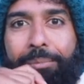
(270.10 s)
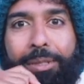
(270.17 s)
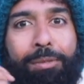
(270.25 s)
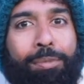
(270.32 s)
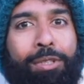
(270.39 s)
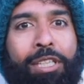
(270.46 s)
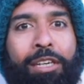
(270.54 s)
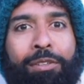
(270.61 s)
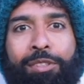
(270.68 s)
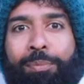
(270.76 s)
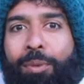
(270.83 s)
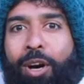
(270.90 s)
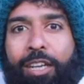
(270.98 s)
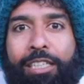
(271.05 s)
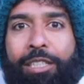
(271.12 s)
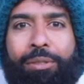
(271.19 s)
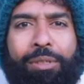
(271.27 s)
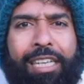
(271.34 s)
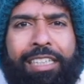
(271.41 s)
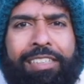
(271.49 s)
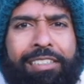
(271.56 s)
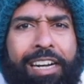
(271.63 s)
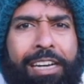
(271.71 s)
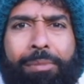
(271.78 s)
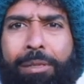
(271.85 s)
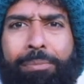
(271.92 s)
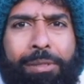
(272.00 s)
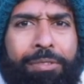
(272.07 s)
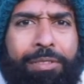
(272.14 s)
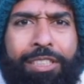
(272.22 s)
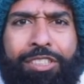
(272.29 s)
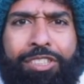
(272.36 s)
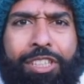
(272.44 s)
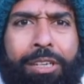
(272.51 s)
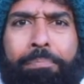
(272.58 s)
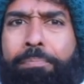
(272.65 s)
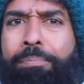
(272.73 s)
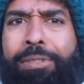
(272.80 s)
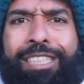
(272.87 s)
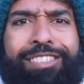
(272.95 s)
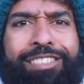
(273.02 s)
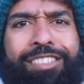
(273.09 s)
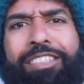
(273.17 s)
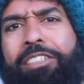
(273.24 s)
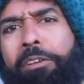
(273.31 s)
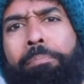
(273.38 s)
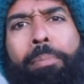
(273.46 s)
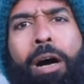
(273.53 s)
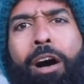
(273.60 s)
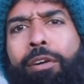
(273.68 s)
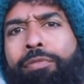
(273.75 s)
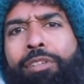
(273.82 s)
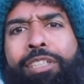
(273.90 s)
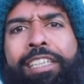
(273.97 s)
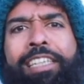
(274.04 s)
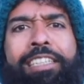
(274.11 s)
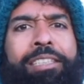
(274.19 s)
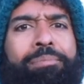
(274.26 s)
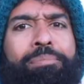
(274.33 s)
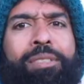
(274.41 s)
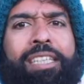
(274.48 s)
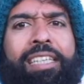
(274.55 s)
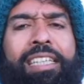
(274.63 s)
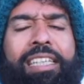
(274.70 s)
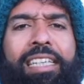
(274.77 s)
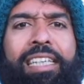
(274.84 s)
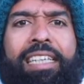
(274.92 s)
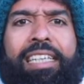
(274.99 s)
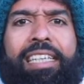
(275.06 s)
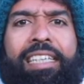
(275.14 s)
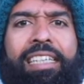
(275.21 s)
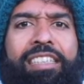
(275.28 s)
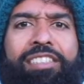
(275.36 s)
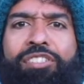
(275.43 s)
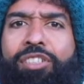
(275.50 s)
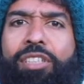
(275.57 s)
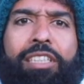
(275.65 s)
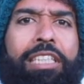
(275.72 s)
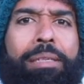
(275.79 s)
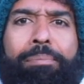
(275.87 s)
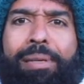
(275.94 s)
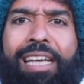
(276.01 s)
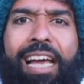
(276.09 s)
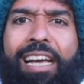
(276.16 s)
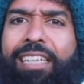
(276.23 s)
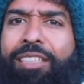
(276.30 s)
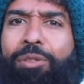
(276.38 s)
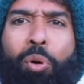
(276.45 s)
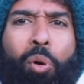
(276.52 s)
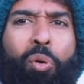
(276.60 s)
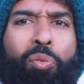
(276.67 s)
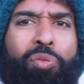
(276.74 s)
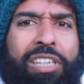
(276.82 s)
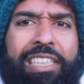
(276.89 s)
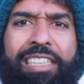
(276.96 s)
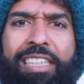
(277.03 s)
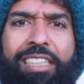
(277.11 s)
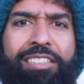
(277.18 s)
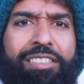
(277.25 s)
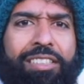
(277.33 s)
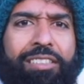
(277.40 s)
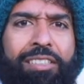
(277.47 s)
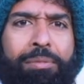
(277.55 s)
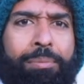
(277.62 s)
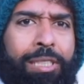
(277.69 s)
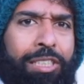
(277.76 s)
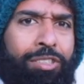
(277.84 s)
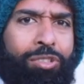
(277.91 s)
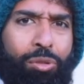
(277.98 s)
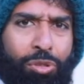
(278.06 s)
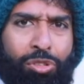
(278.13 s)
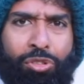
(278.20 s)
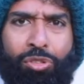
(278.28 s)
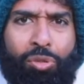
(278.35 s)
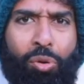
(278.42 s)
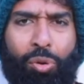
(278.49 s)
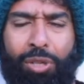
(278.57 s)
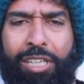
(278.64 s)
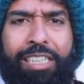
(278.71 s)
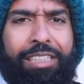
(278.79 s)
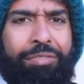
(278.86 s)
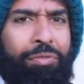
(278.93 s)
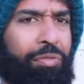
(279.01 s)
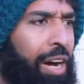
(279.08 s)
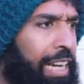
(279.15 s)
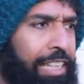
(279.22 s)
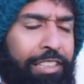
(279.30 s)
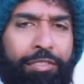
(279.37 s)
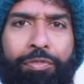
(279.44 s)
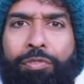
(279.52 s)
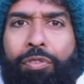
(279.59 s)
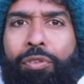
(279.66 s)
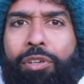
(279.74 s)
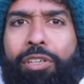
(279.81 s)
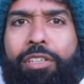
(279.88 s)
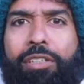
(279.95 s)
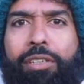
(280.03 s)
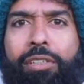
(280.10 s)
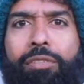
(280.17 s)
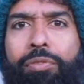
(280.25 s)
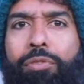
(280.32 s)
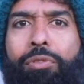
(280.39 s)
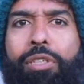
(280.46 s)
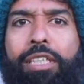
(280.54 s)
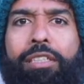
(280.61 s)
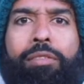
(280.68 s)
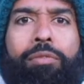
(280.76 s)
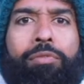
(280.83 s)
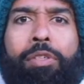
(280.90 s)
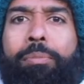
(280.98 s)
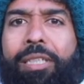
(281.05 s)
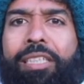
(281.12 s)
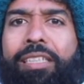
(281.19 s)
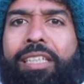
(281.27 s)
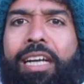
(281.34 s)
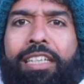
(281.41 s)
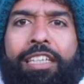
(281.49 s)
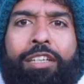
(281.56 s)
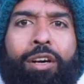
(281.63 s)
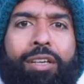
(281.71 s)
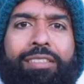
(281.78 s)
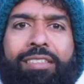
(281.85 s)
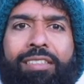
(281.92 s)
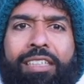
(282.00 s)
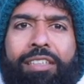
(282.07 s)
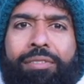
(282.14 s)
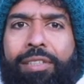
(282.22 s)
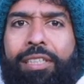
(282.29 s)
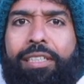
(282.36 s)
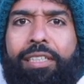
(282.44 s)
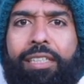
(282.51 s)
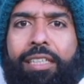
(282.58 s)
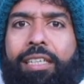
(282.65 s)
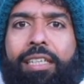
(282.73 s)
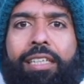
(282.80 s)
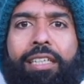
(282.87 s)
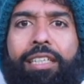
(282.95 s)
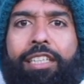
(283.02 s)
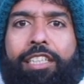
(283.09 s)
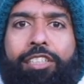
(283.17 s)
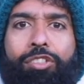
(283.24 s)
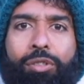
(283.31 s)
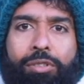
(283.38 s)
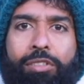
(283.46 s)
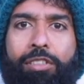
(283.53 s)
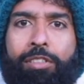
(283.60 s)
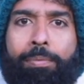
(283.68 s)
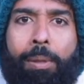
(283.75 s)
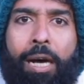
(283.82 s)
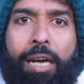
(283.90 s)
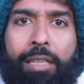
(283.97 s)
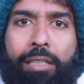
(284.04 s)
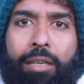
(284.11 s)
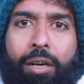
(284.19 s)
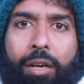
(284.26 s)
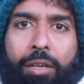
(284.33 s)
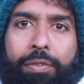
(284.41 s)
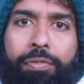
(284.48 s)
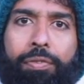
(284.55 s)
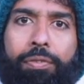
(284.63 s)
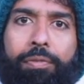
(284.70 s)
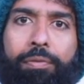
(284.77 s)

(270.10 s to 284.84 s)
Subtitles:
But the Buddha was born into incredible privilege, a prince in a powerful kingdom. His journey began in overindulgence and being so soaked in wine, food and women that he got sick of it. He chose this path of